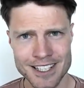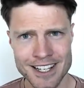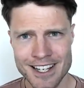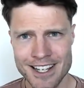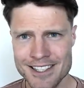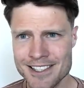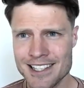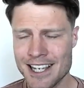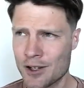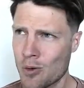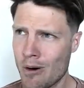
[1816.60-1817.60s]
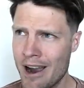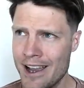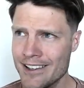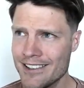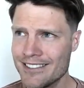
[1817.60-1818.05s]
He's just like
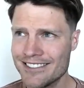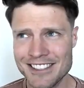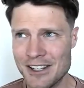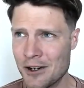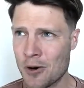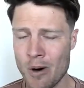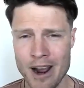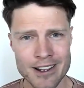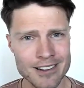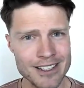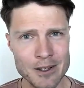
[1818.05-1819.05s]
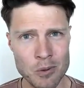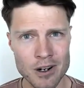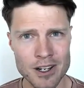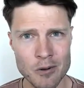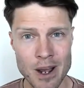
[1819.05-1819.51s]
quiet, you know, quietly
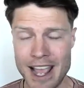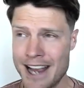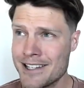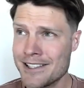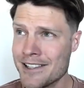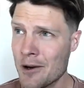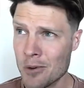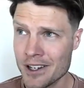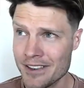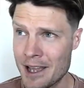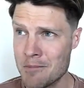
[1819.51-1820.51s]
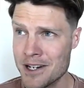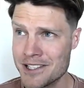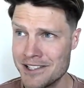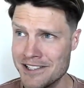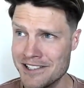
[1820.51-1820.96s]
working away. Actually, he's not working that much
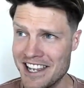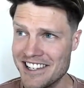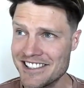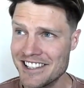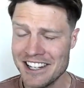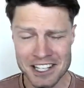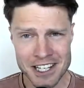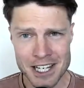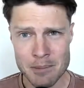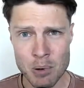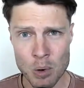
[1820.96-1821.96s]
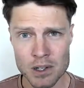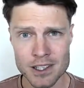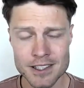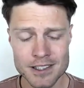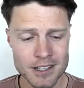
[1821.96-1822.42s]
these days in
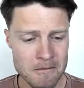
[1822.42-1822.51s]
Portland.